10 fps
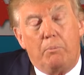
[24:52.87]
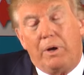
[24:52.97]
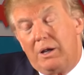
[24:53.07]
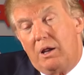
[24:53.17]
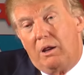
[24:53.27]

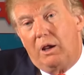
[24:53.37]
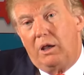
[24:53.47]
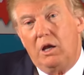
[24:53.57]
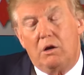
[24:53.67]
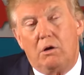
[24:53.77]
But
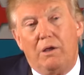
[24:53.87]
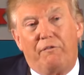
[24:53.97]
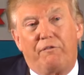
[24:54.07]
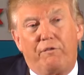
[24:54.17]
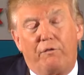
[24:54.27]
you know,
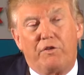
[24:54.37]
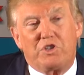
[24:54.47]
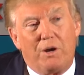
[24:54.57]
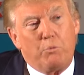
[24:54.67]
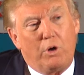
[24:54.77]
if for
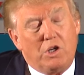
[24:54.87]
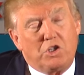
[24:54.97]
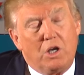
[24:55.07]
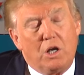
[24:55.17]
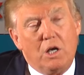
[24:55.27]
some
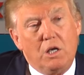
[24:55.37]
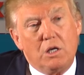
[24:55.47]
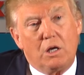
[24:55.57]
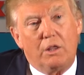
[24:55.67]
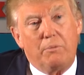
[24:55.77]
reason
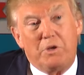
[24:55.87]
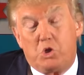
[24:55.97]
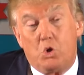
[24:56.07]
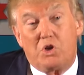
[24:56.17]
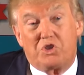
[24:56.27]
the
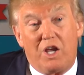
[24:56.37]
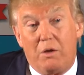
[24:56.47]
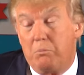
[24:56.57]
Miss USA,